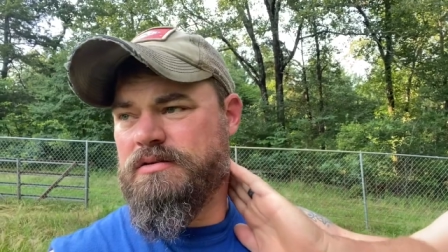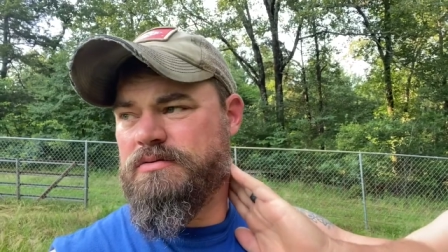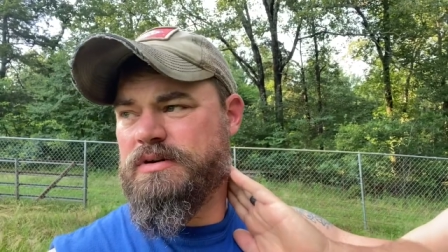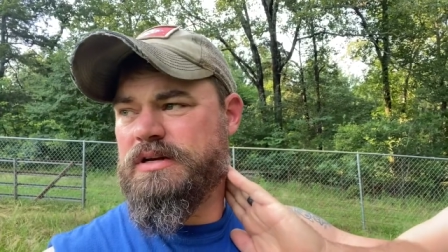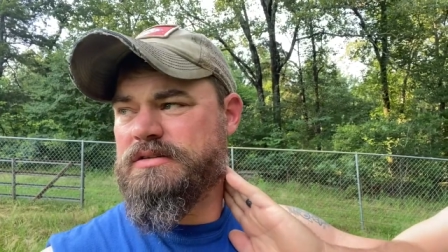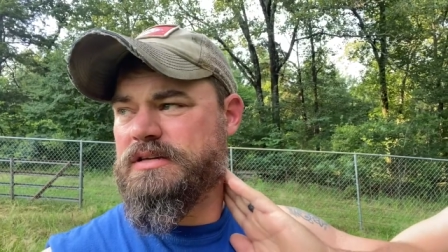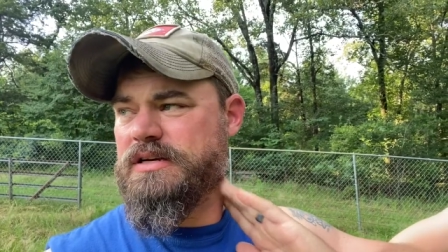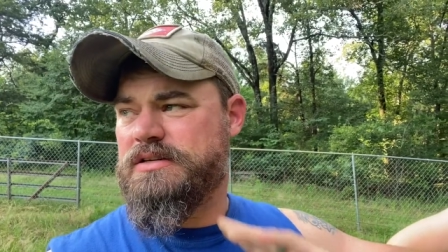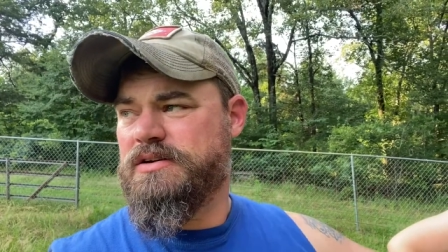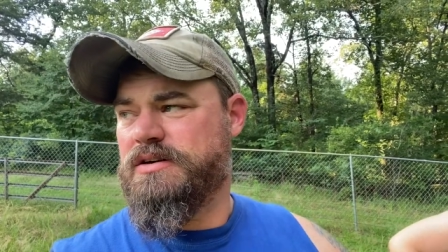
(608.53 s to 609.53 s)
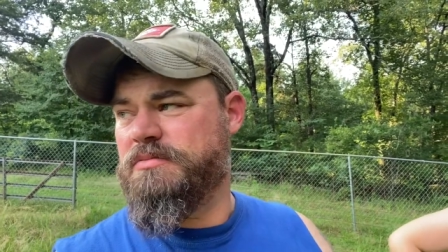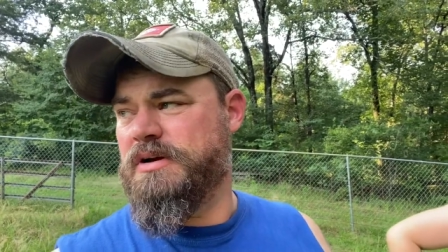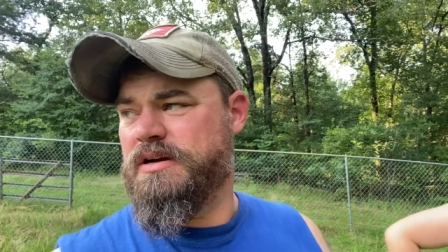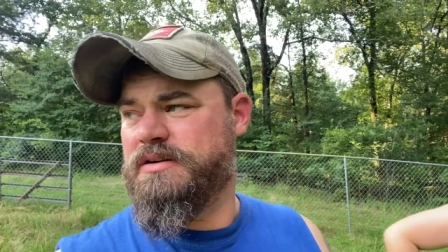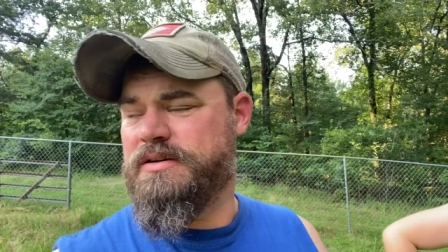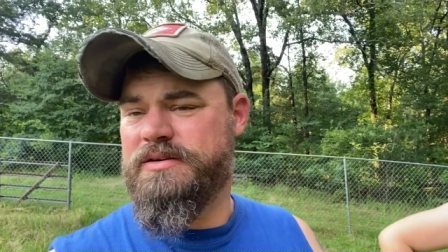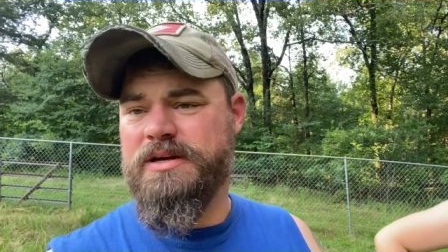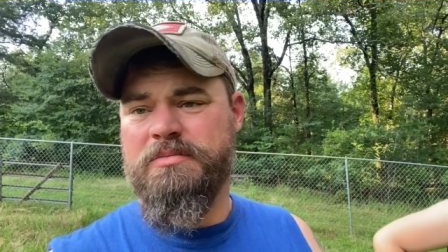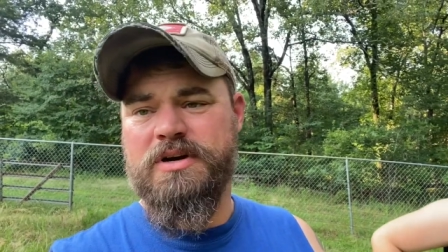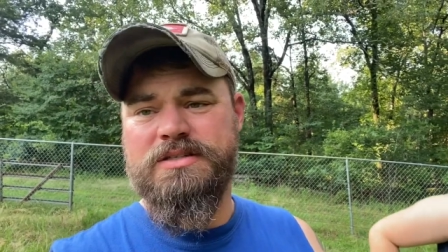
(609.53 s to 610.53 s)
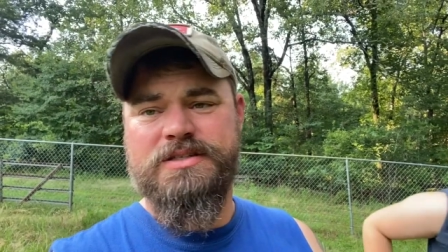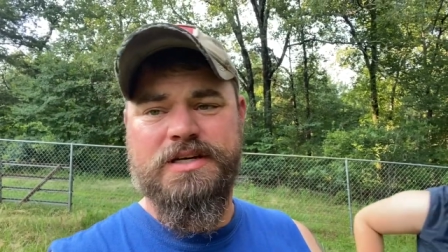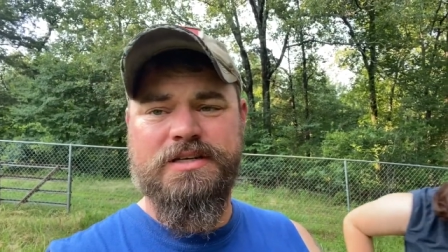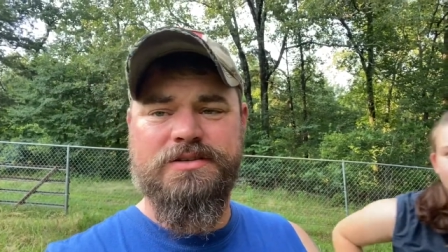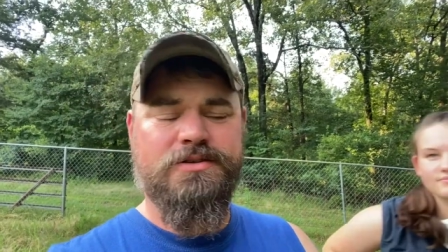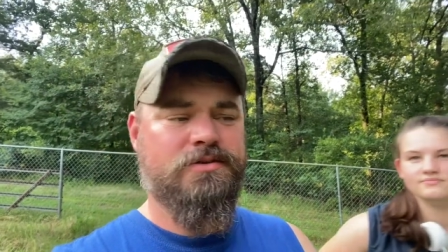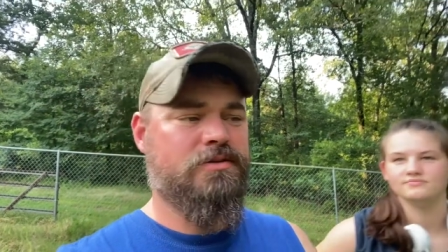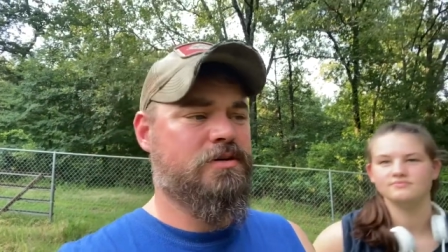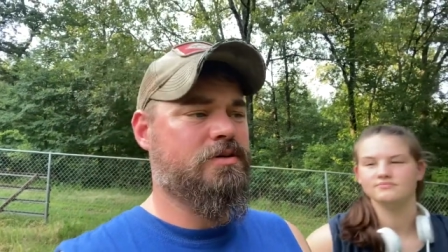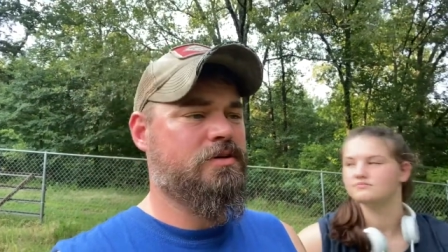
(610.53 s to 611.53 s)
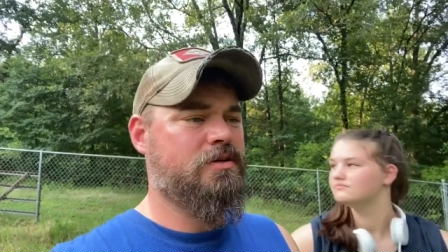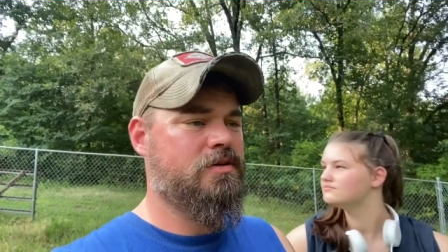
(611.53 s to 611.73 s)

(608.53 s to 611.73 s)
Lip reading: What else can I talk about? Not much. Chickens are doing good.